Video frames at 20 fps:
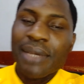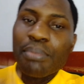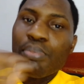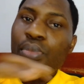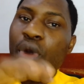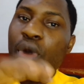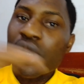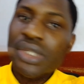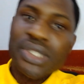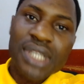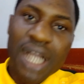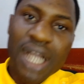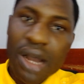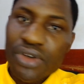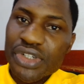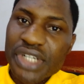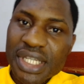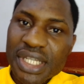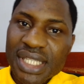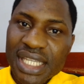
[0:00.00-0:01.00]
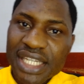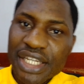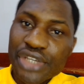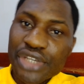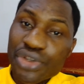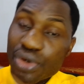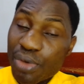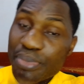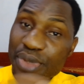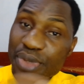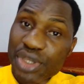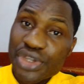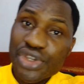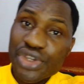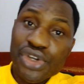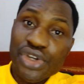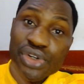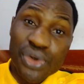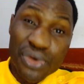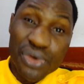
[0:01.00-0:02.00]
Most countries in the European
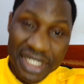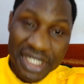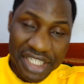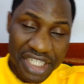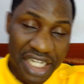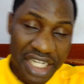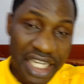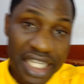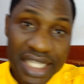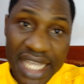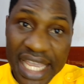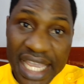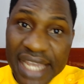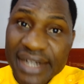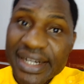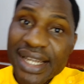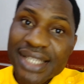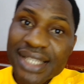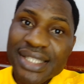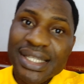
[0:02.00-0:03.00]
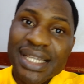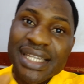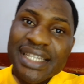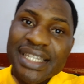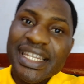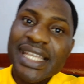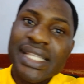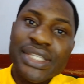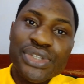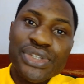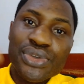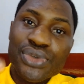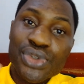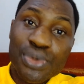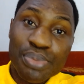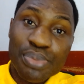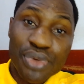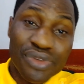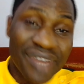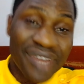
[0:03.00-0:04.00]
Union or the Schengen areas need you
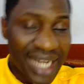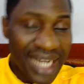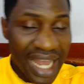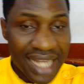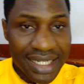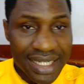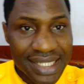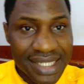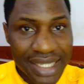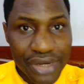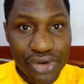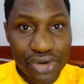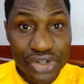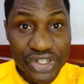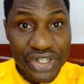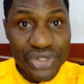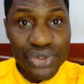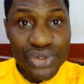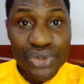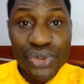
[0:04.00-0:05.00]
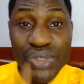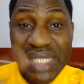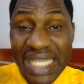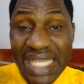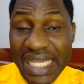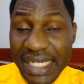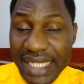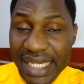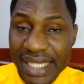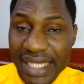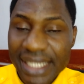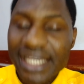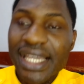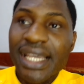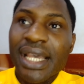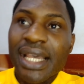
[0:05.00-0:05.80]
to provide at least 100 euros a day.